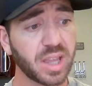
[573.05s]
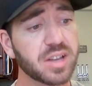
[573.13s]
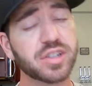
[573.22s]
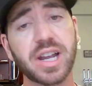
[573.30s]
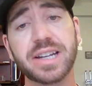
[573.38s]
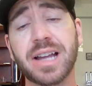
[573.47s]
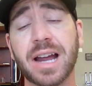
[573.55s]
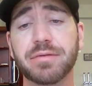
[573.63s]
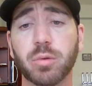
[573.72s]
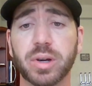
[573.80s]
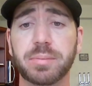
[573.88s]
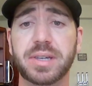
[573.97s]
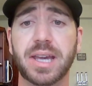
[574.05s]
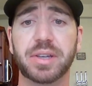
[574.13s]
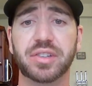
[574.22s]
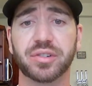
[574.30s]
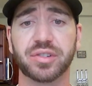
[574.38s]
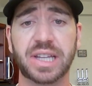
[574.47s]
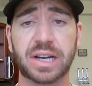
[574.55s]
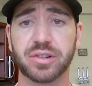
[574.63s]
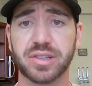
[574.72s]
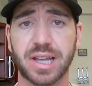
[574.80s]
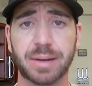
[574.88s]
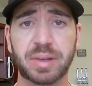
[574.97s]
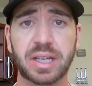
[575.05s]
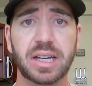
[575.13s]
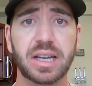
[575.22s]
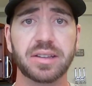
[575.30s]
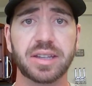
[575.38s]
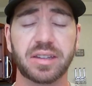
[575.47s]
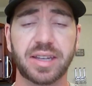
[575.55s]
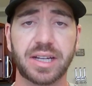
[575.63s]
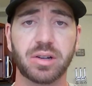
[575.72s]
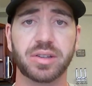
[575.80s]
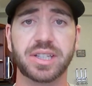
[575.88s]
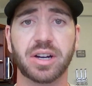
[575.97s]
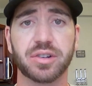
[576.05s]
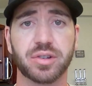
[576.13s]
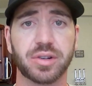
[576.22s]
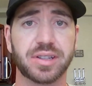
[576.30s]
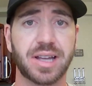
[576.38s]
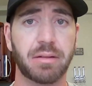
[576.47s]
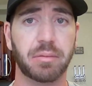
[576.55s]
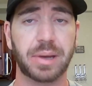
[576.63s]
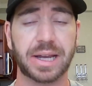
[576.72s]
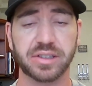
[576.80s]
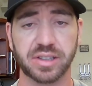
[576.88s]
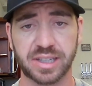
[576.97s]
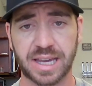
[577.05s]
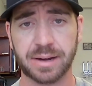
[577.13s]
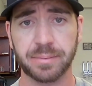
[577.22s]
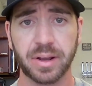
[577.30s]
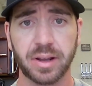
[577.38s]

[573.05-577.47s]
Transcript: Tonight, 9:40 p.m. Eastern Standard Time, they'll take on the Arizona Diamondbacks again.